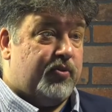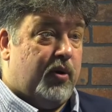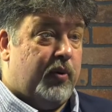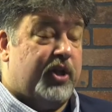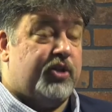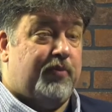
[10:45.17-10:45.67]
where
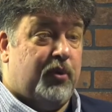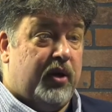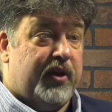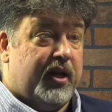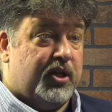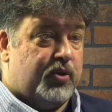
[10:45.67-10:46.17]
we explore
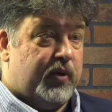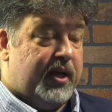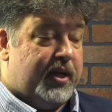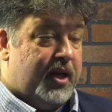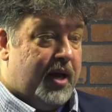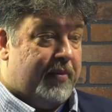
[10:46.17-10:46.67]
the history
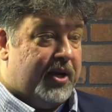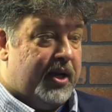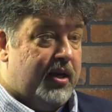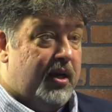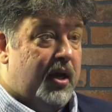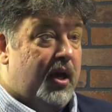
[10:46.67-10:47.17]
of comedy.